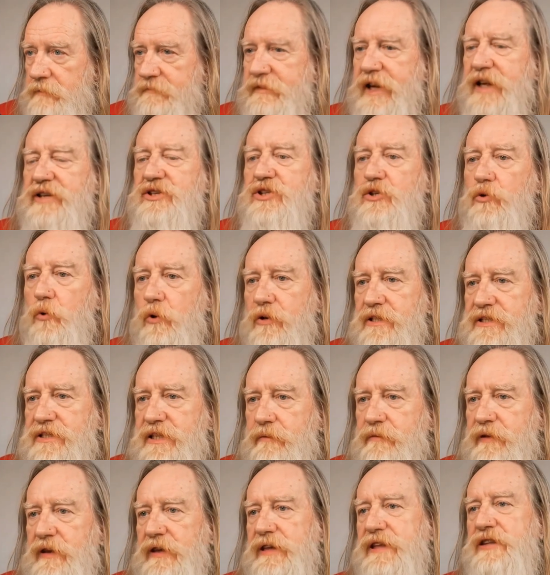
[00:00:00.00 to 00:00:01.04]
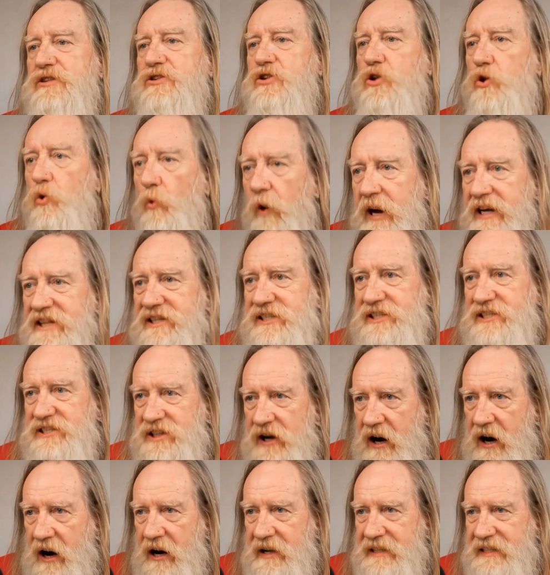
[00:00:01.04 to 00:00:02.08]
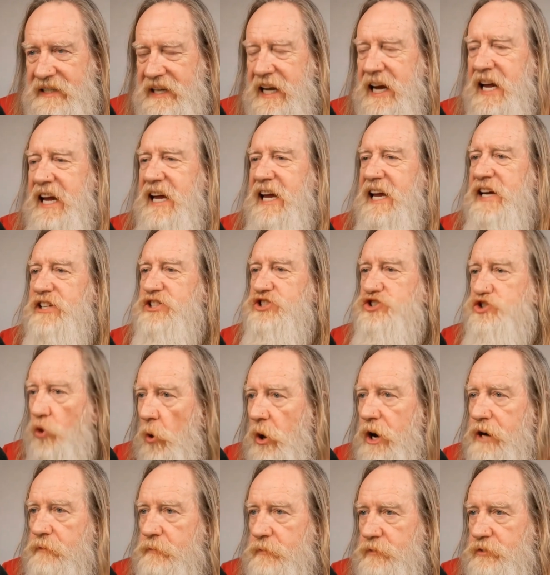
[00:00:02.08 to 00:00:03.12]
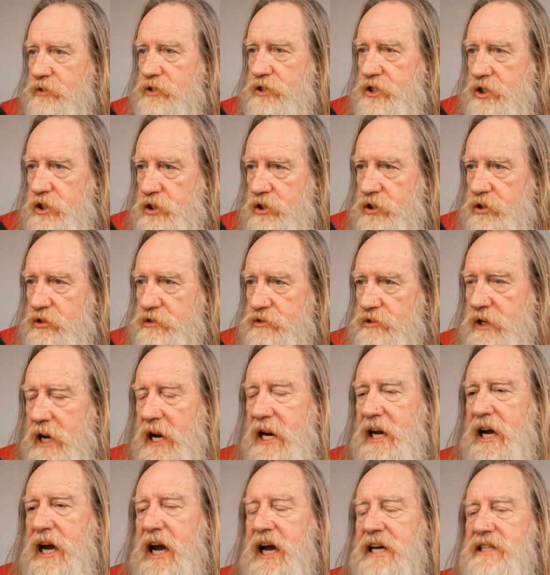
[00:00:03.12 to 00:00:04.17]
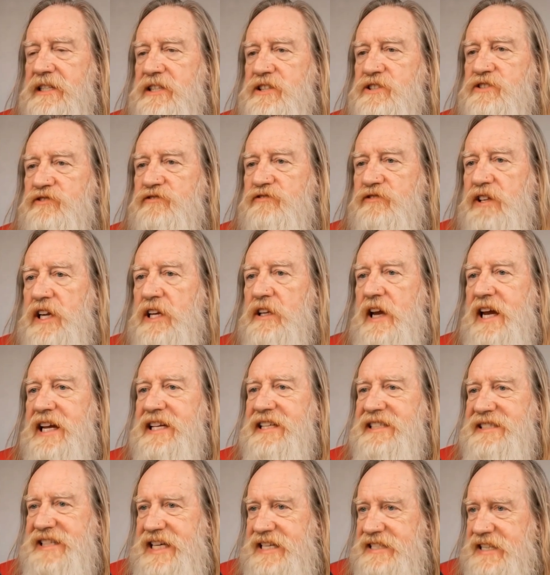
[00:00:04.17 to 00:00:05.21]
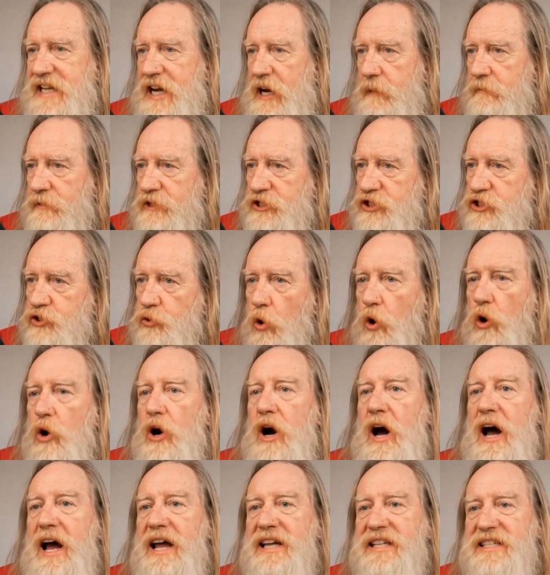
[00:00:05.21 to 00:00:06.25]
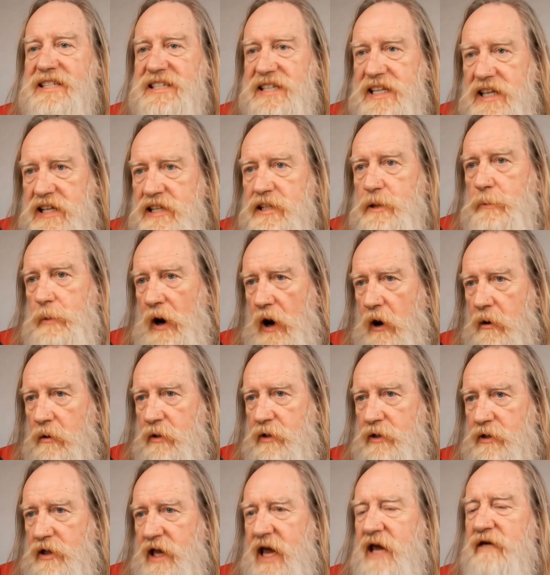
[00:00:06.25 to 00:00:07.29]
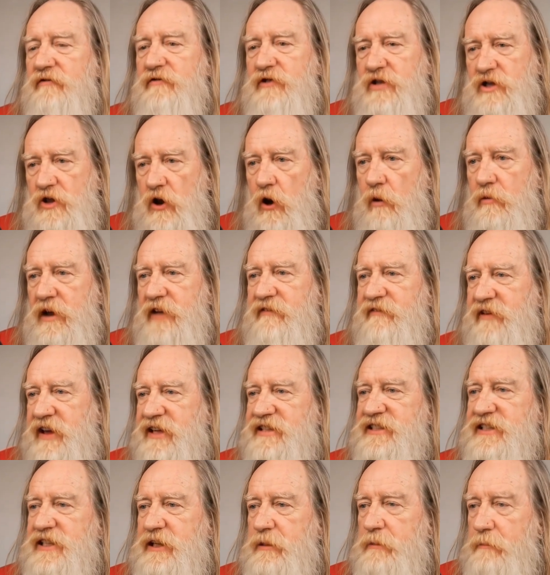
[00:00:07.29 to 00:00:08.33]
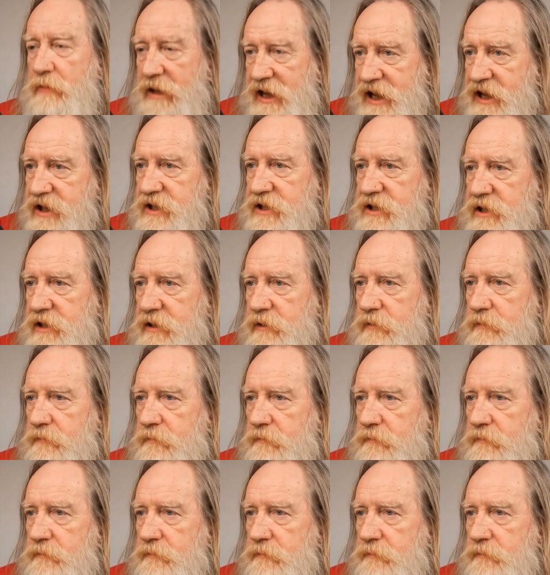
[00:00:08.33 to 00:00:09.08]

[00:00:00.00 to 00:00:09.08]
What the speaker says: They just want something that's quick to start, enjoyable to use, and doesn't feel like setting up a small IT department every time they fancy a mix.